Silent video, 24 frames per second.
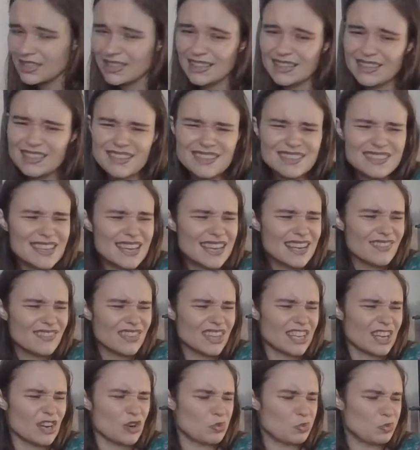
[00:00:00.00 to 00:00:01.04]
he does kind of
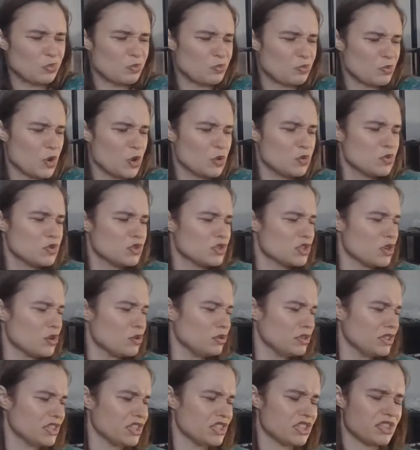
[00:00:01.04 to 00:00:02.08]
like a rose
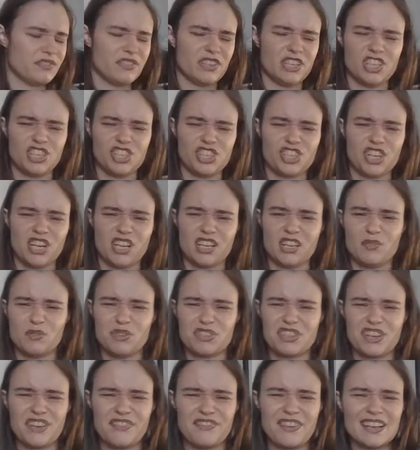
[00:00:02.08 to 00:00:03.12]
goldish finish on it,
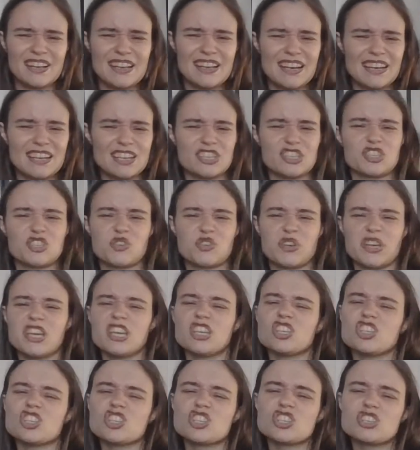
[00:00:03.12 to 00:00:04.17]
which I find kind of
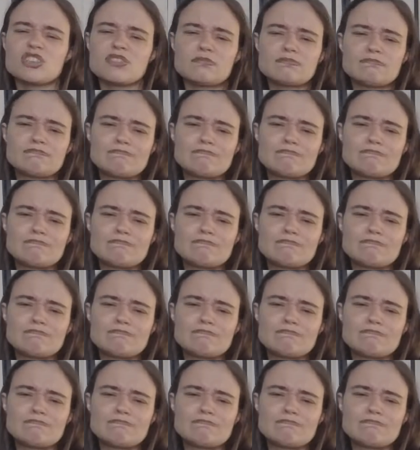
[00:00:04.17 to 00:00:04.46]
strange.